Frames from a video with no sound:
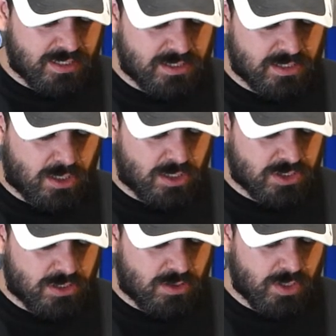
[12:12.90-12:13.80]
this is
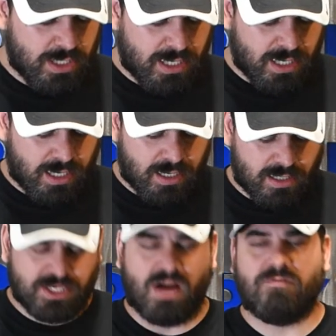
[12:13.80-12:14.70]
also
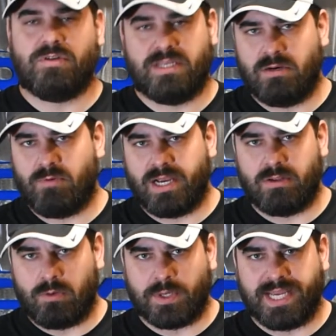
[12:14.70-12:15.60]
tougher than a
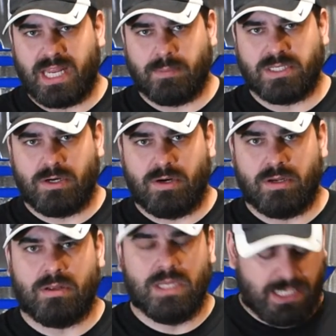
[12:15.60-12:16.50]
regular organic
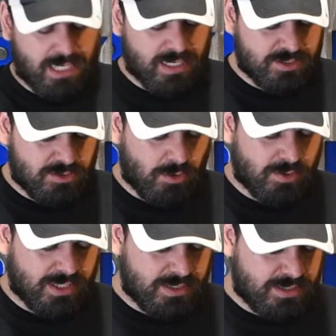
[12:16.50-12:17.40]
material. So
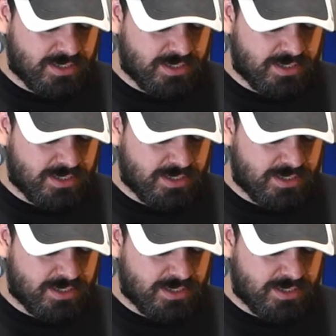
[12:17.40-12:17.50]
don't let this